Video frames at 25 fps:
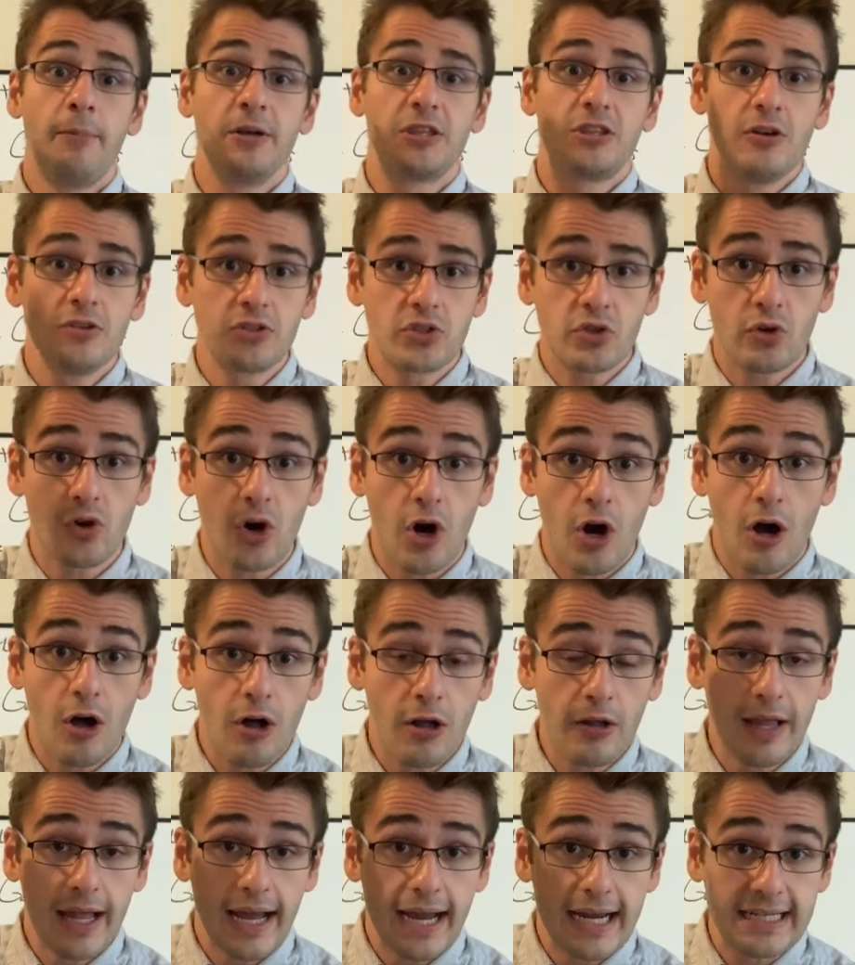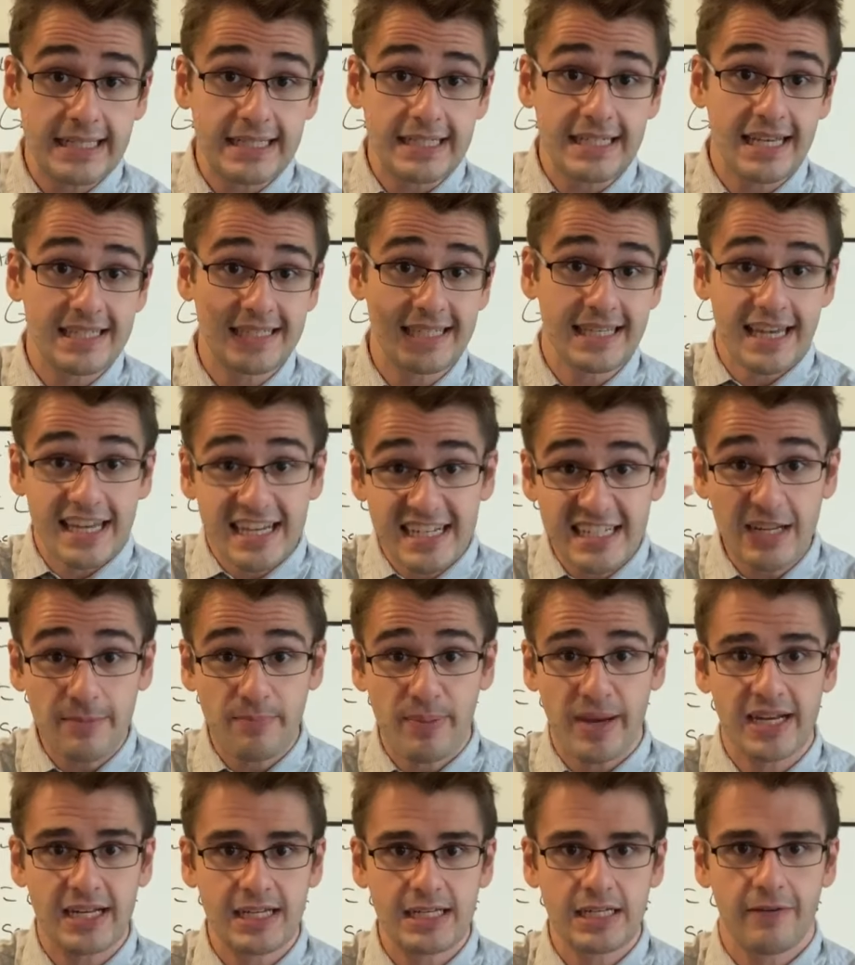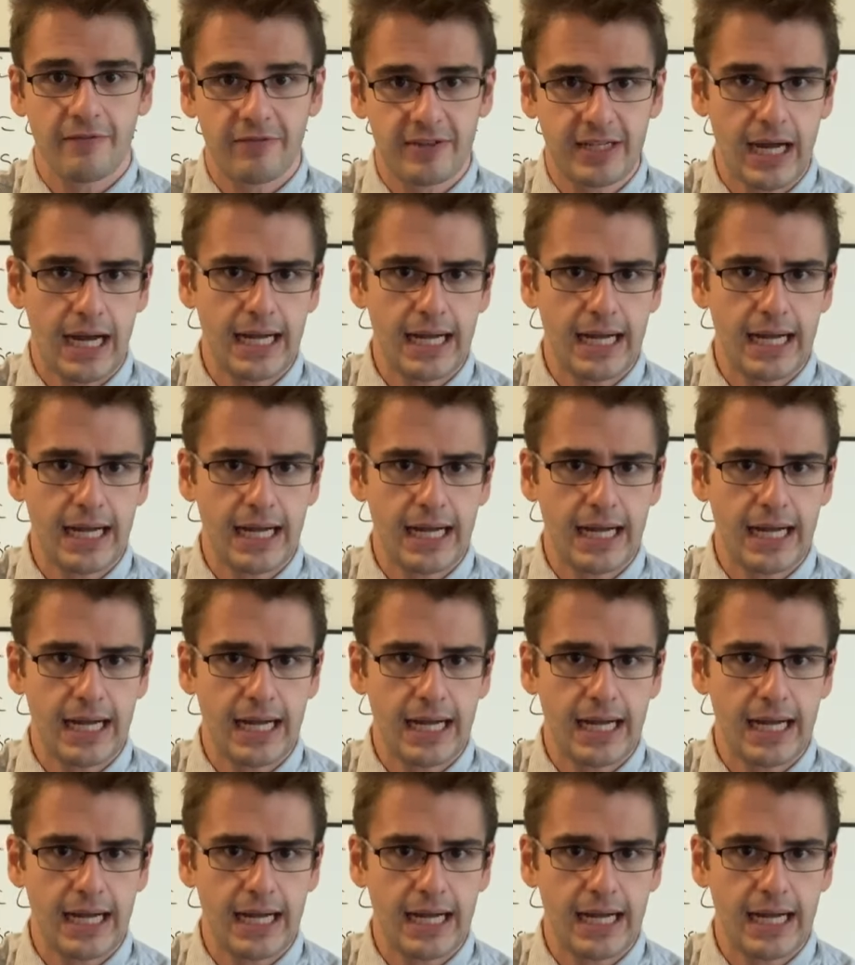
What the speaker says: But those are all ideas independent of